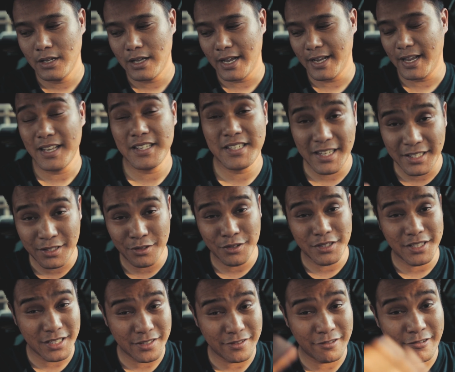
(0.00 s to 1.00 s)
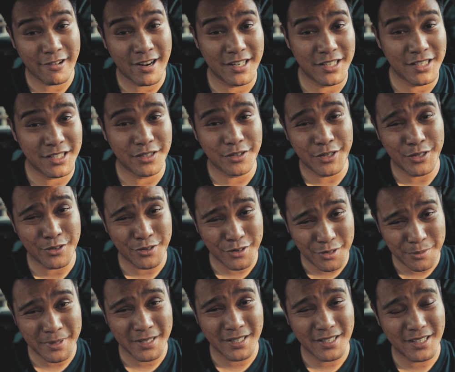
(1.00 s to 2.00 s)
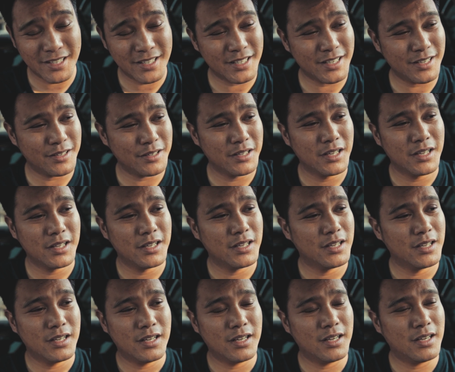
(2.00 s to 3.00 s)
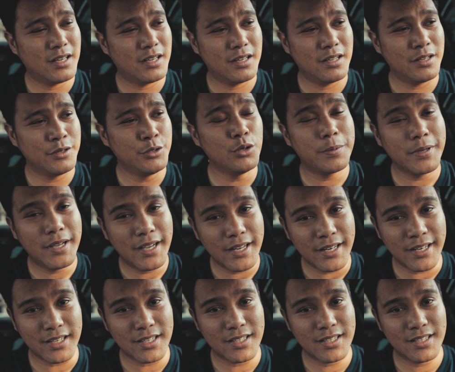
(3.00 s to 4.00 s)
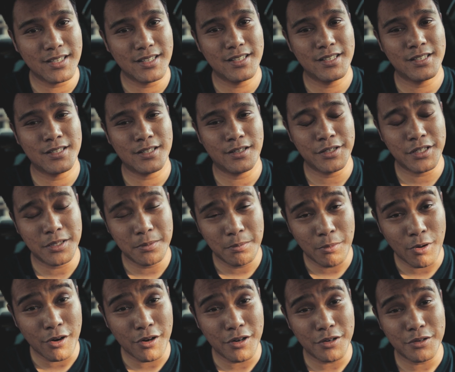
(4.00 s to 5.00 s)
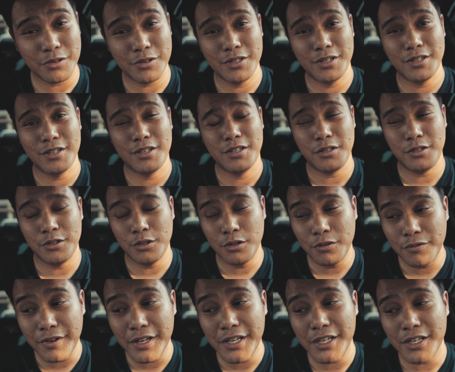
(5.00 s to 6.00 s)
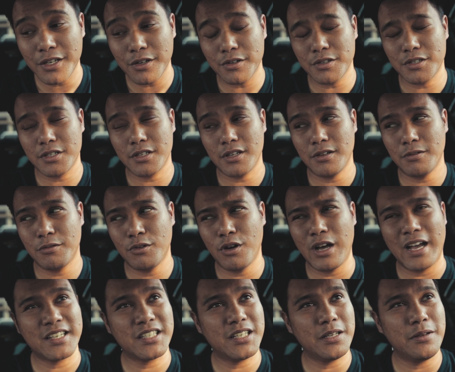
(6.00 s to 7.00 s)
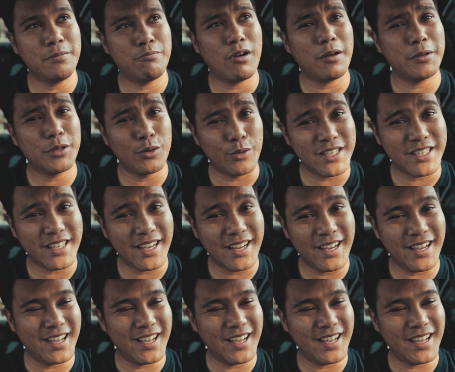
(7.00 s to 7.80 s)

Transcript: I can't take those things for granted too. You know what I mean? So, uh, new beginnings starting tomorrow, new videos, well actually probably Wednesday